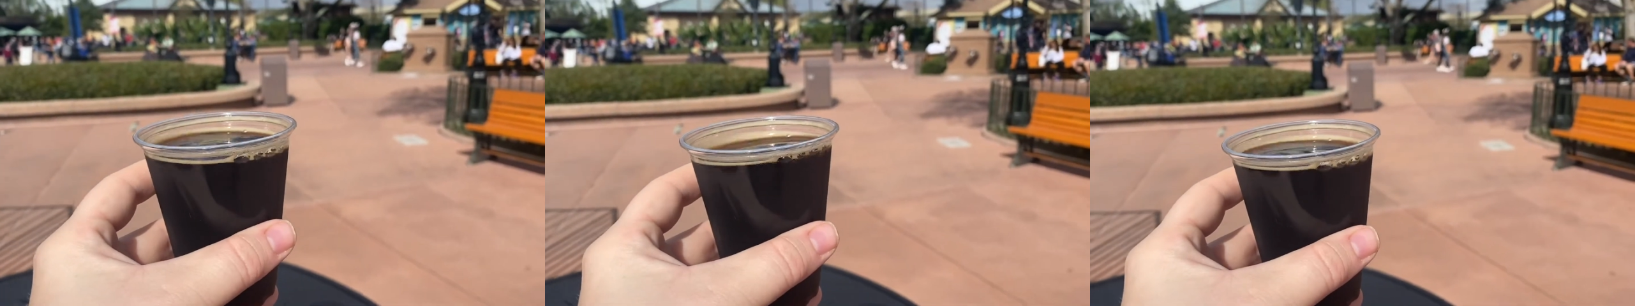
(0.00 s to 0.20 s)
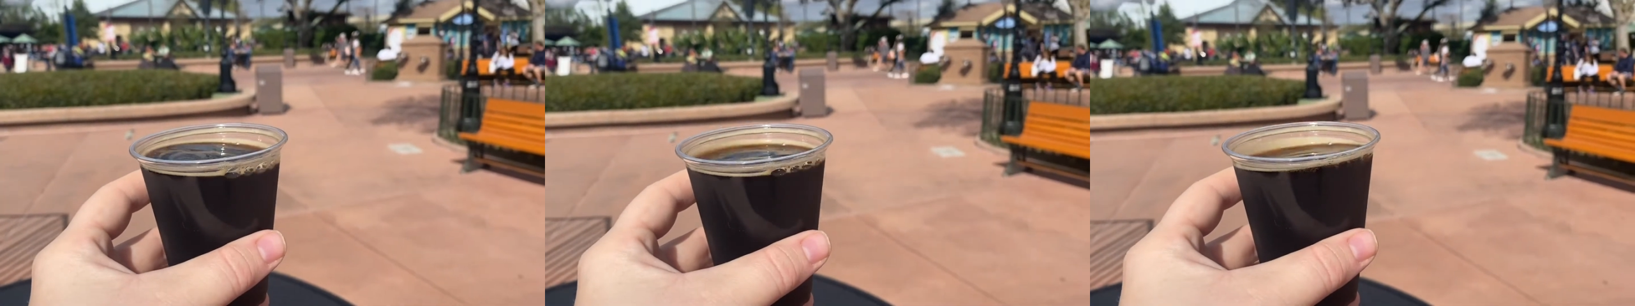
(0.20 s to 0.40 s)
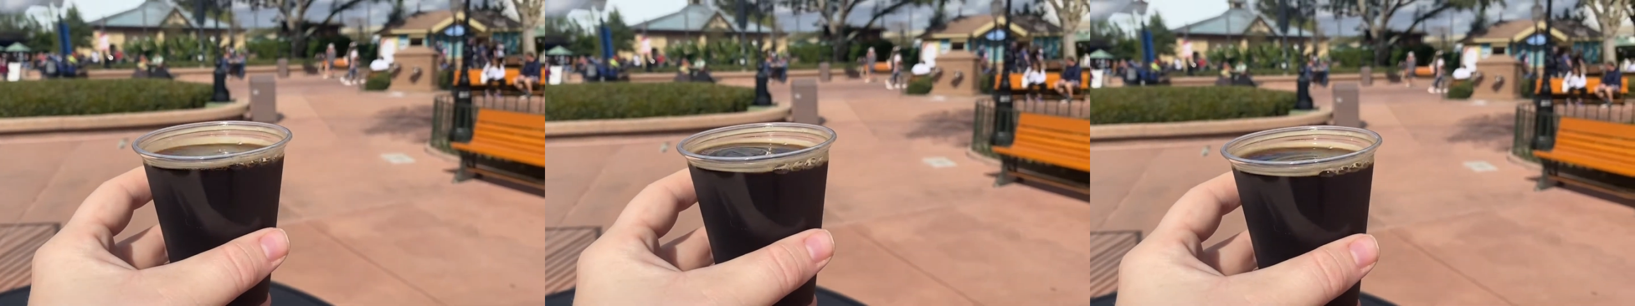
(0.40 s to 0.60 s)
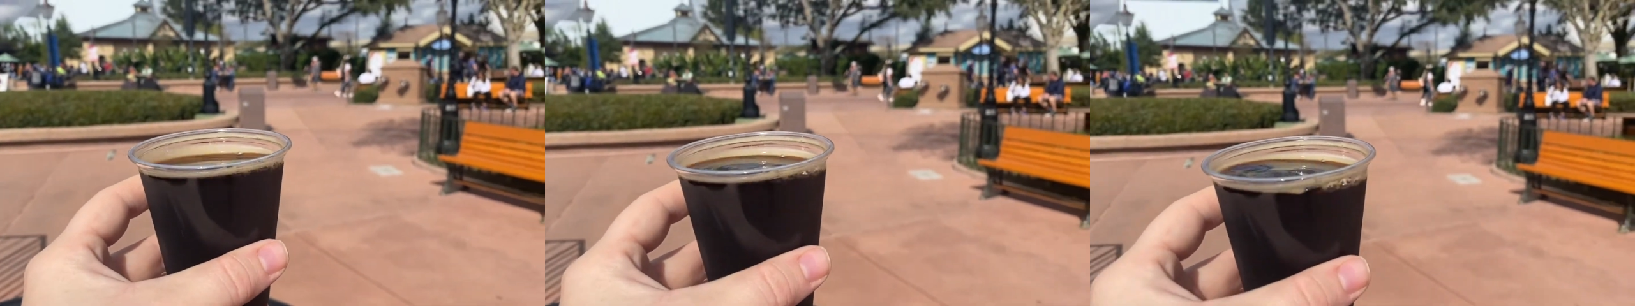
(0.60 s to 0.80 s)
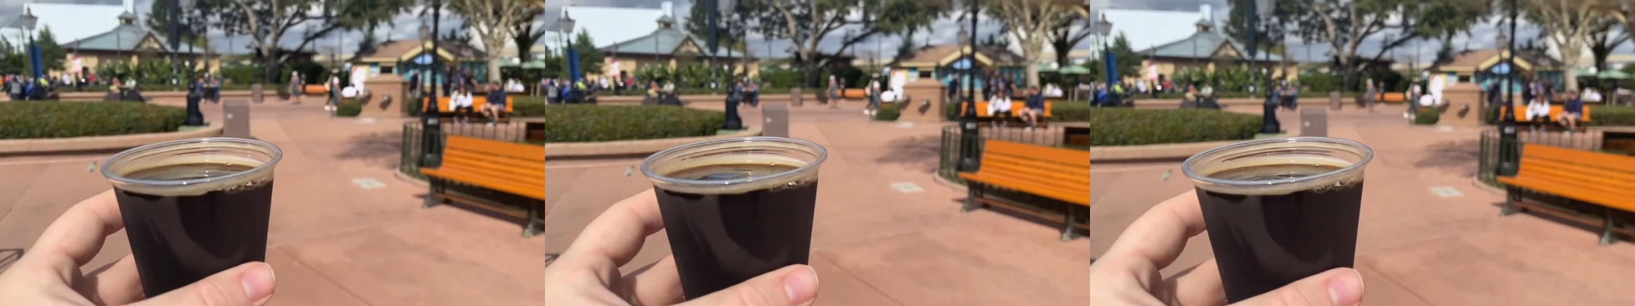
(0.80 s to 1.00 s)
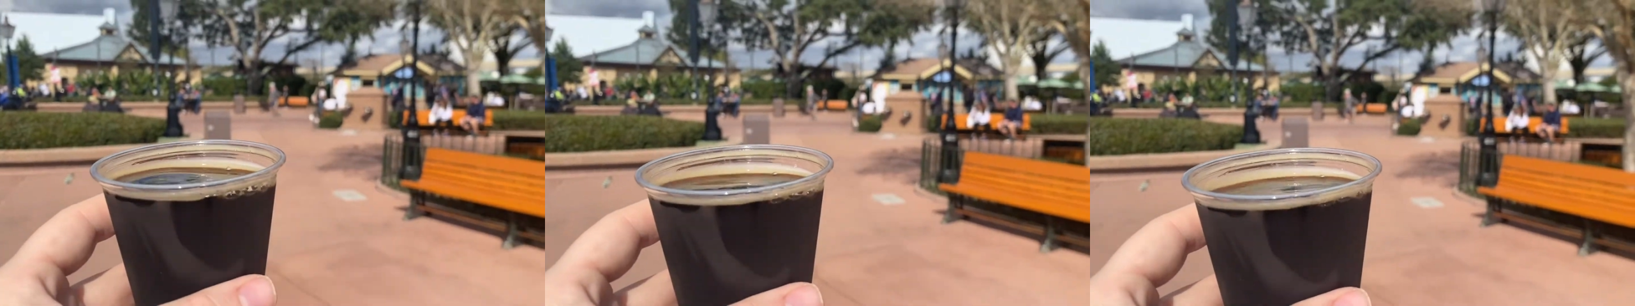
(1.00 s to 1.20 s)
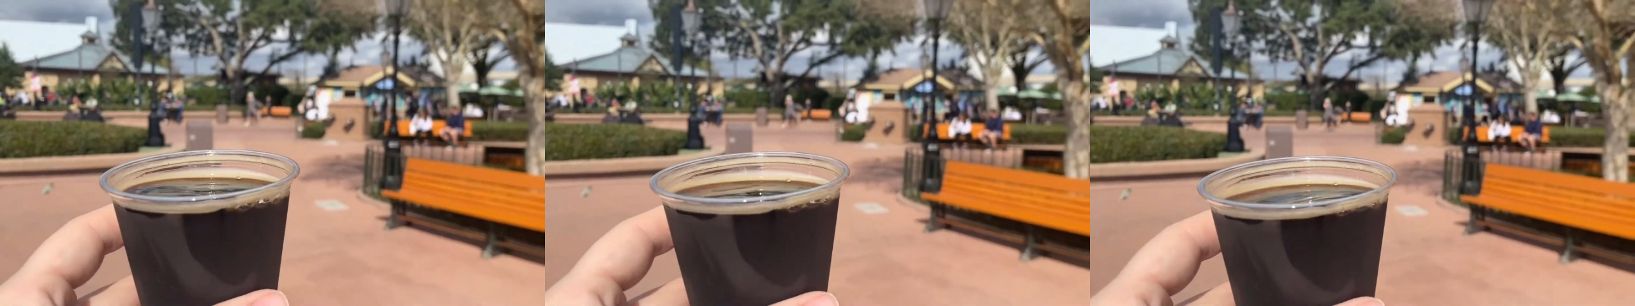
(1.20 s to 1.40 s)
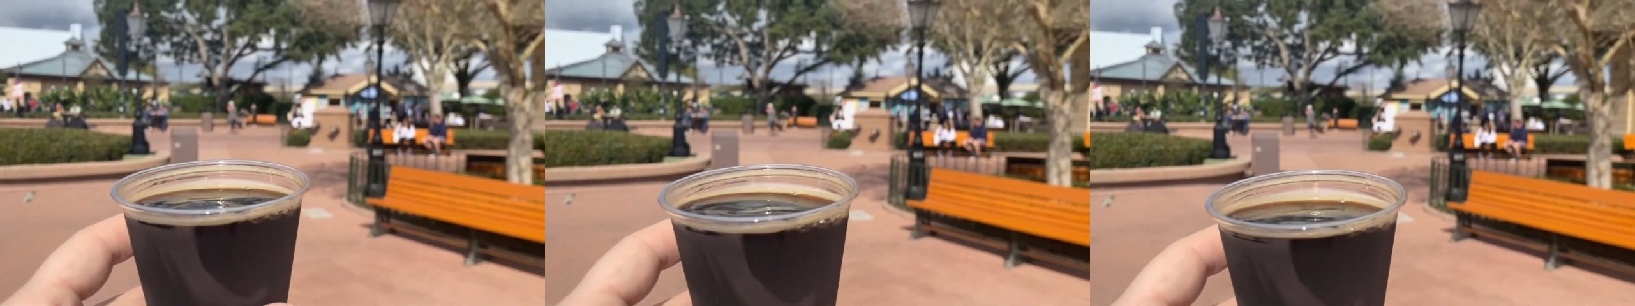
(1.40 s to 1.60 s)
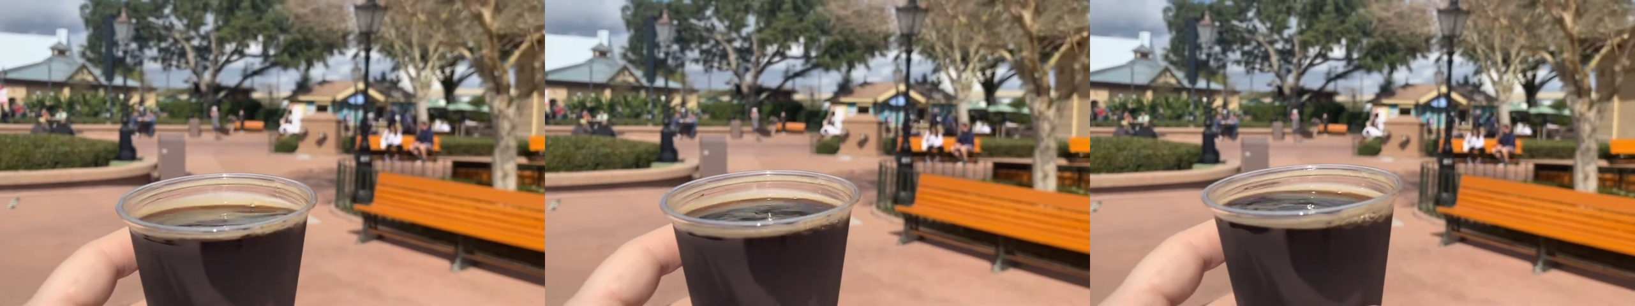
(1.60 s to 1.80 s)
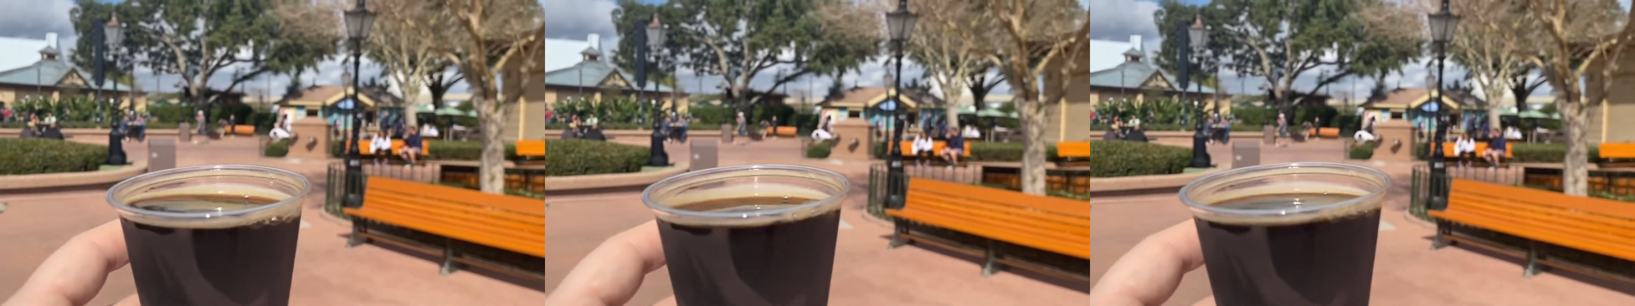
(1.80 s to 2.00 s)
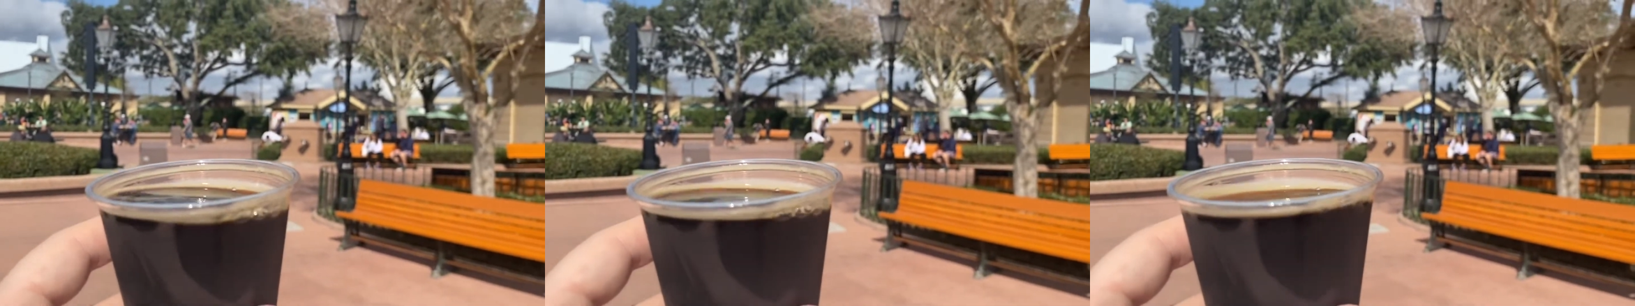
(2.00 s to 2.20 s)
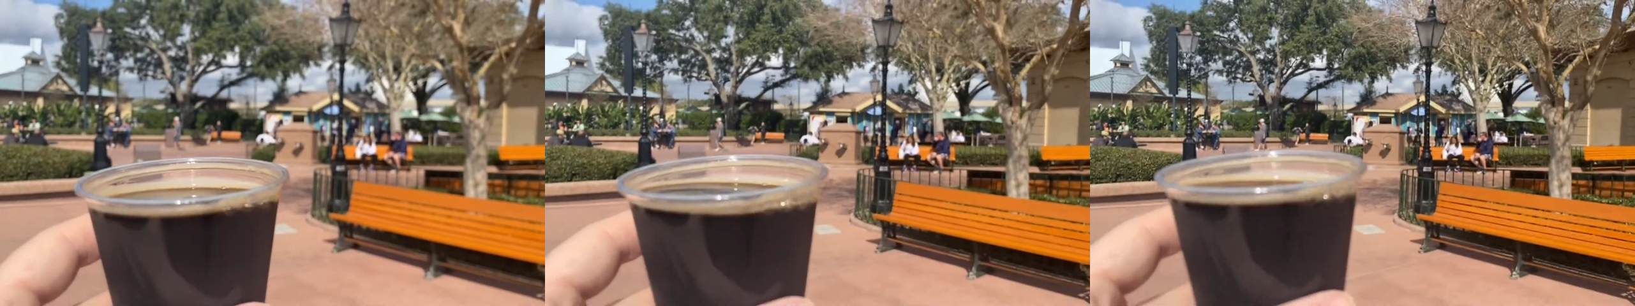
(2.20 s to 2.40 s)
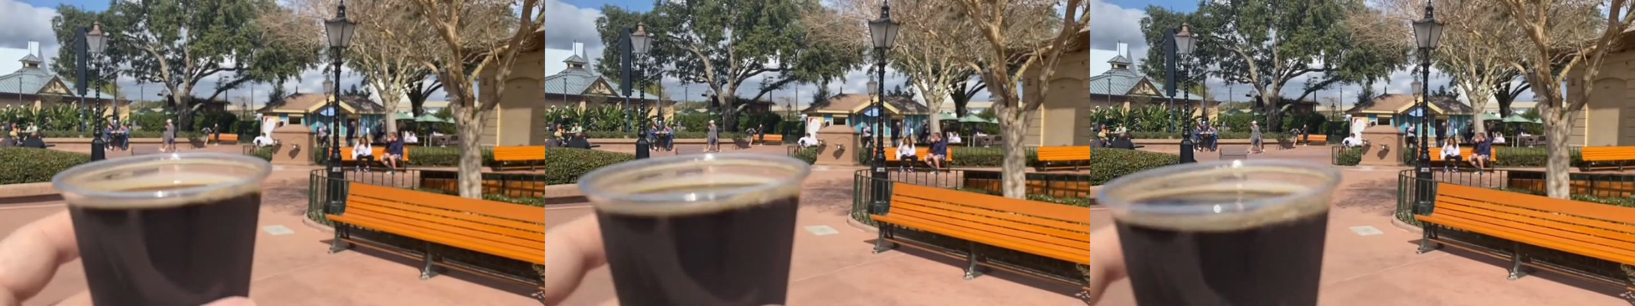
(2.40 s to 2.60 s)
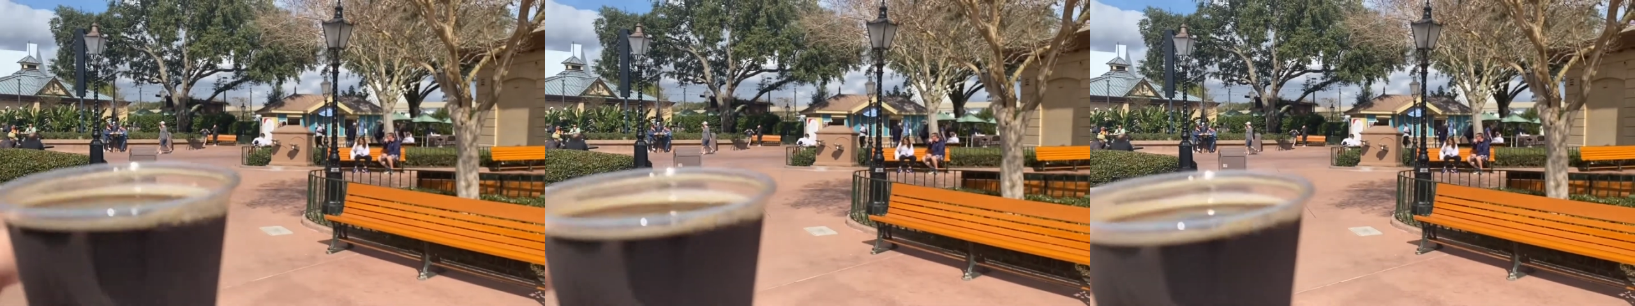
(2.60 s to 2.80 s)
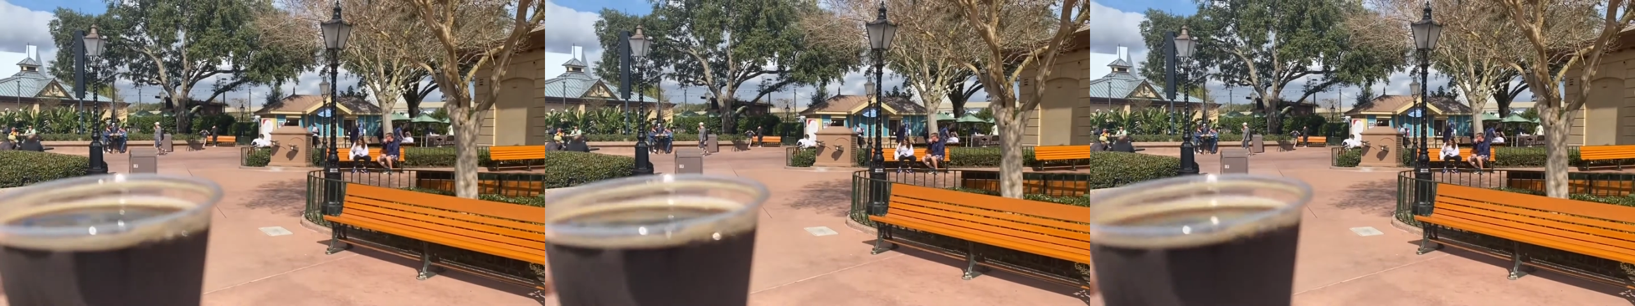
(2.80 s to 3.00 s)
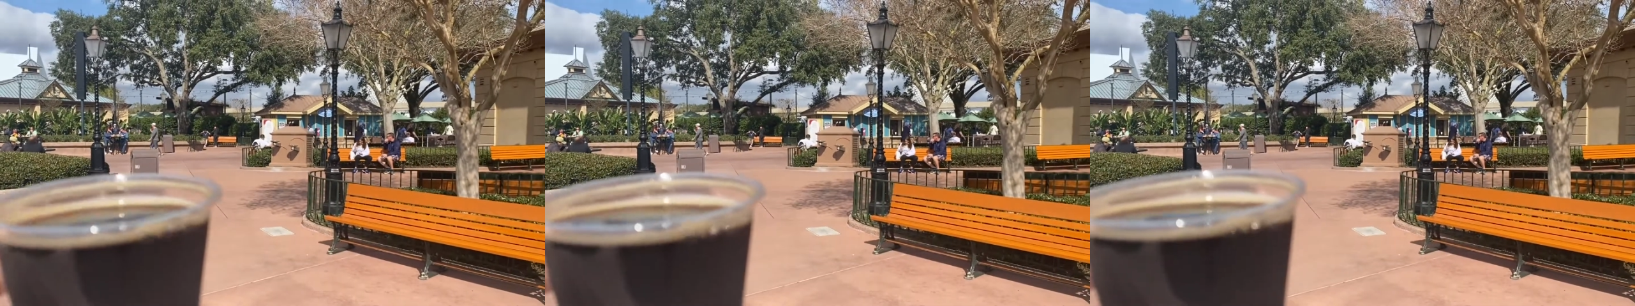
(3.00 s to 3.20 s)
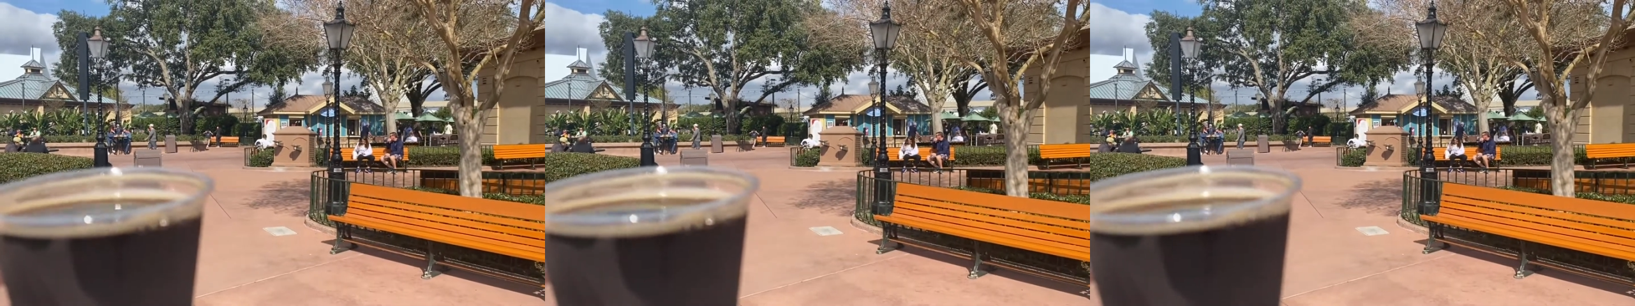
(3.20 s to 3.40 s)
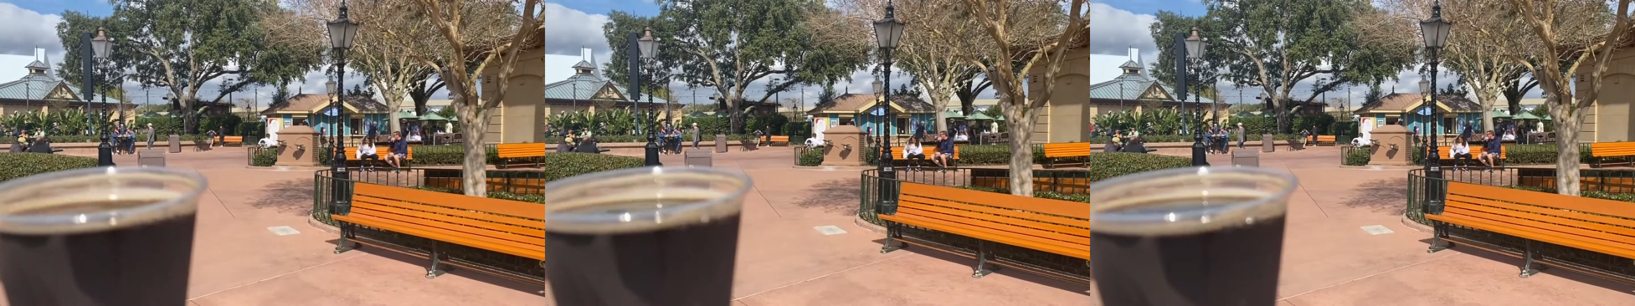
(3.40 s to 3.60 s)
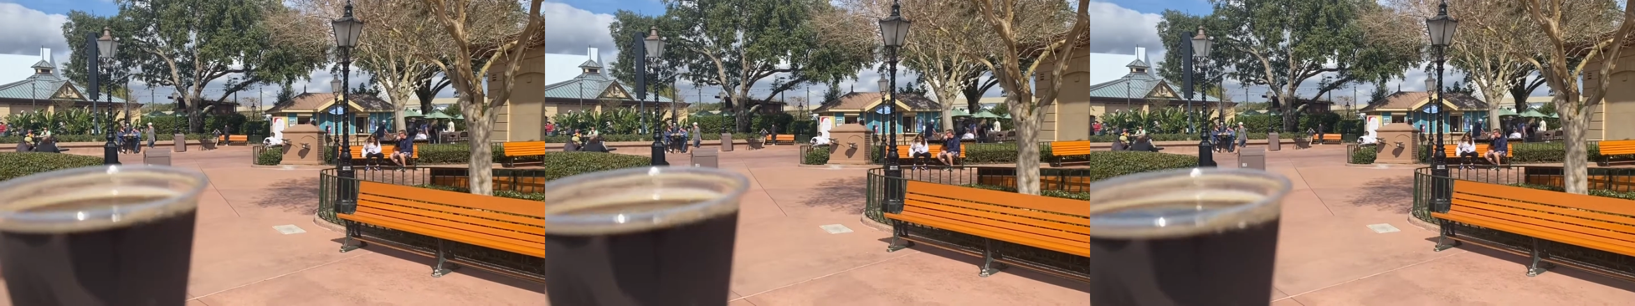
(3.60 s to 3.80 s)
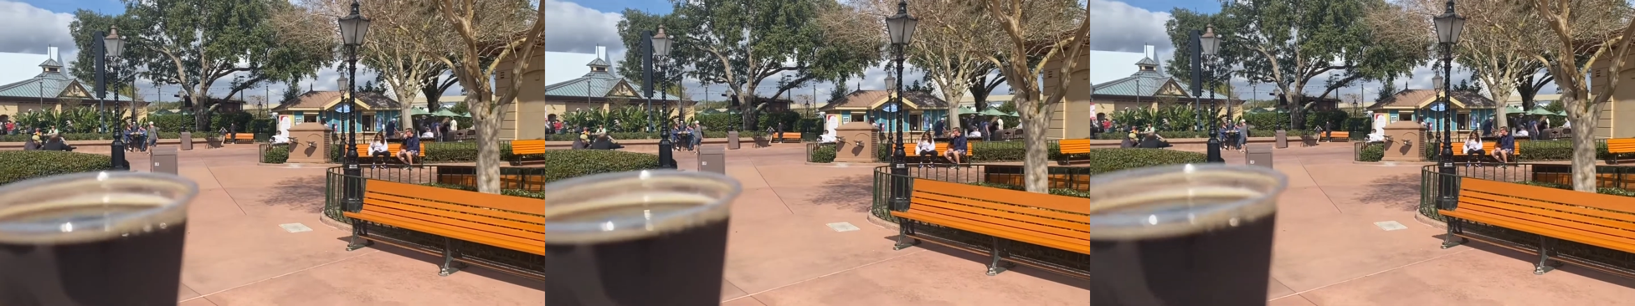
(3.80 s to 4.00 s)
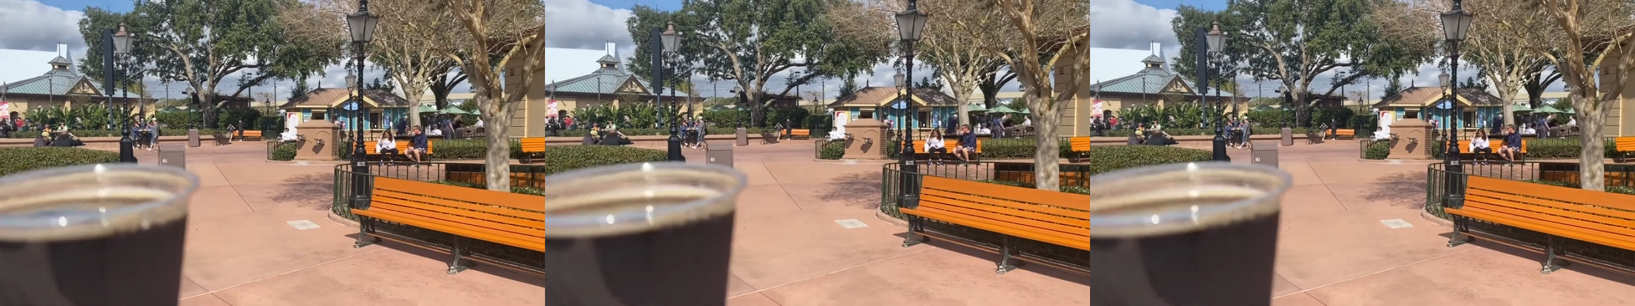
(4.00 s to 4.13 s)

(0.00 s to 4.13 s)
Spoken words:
Nobody's mouth can be seen.